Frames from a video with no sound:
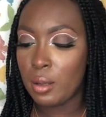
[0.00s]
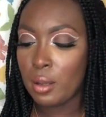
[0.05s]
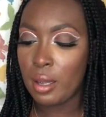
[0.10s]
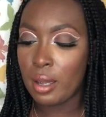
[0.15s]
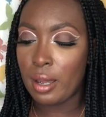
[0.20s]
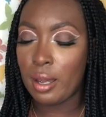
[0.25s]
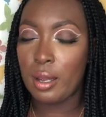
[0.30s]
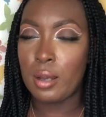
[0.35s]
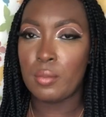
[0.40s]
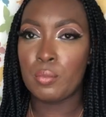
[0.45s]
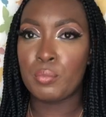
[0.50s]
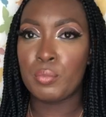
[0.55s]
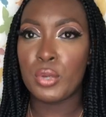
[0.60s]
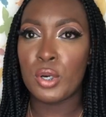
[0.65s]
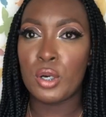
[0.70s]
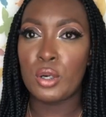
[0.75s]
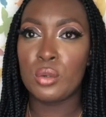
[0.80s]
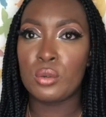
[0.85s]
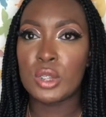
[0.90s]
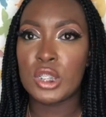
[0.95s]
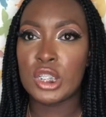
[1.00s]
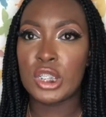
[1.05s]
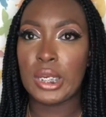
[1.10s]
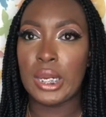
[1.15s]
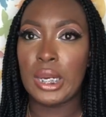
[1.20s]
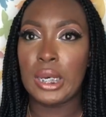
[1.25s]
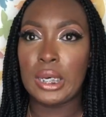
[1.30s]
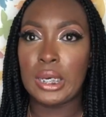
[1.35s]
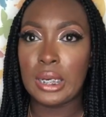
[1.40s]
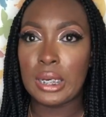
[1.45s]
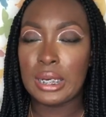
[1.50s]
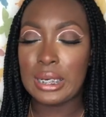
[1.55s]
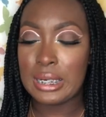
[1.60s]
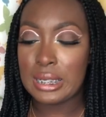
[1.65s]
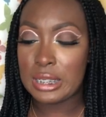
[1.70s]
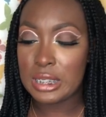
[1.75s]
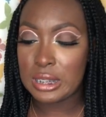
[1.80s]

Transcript: um, pouch in this